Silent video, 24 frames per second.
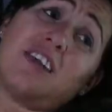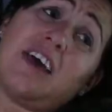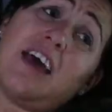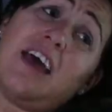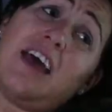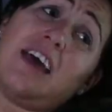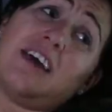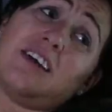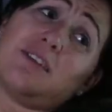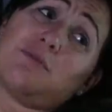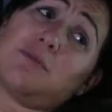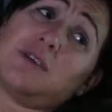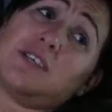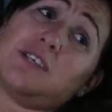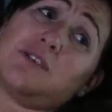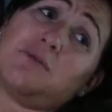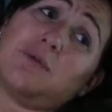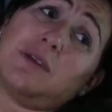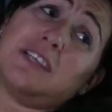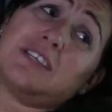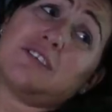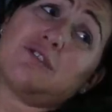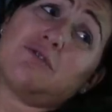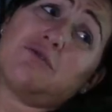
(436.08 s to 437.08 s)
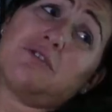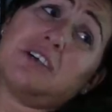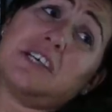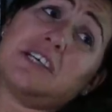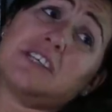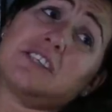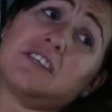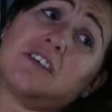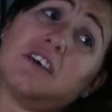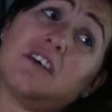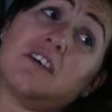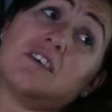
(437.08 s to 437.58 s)
the head when she went into
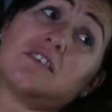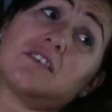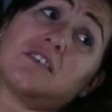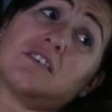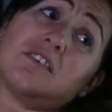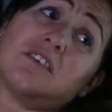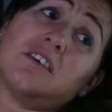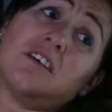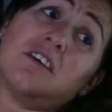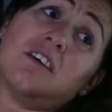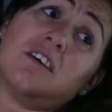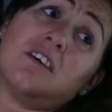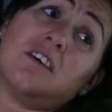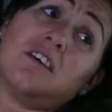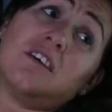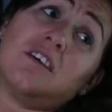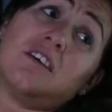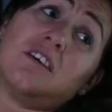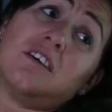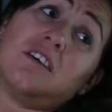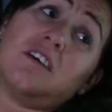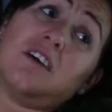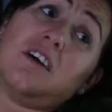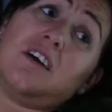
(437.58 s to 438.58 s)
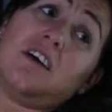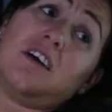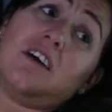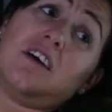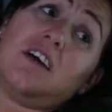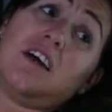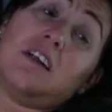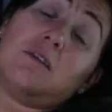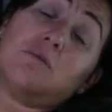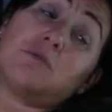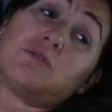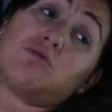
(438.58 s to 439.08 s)
resus.
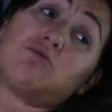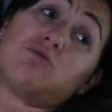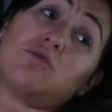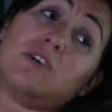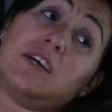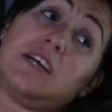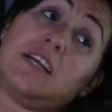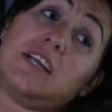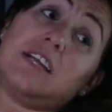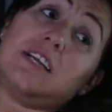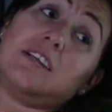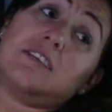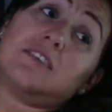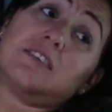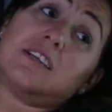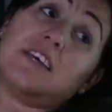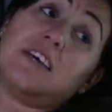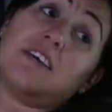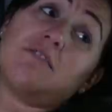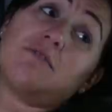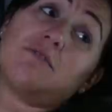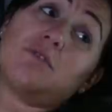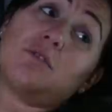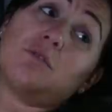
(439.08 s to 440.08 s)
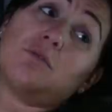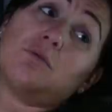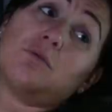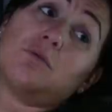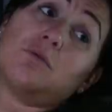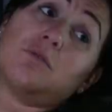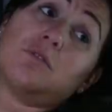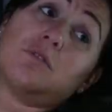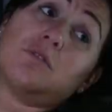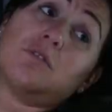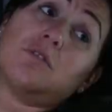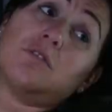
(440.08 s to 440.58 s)
And he was really tearful.
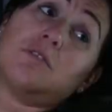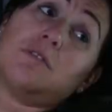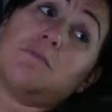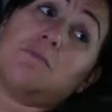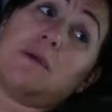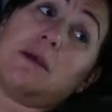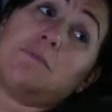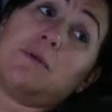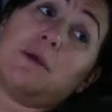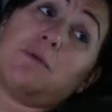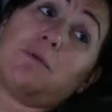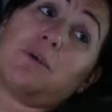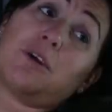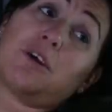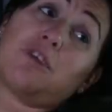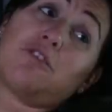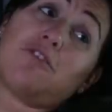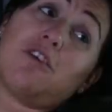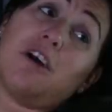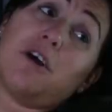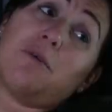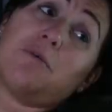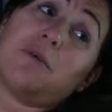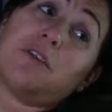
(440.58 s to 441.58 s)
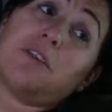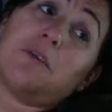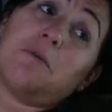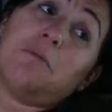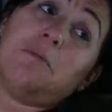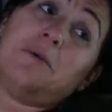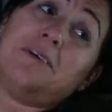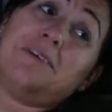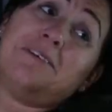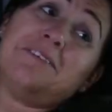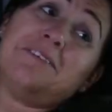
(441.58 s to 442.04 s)
Made me want to cry with him.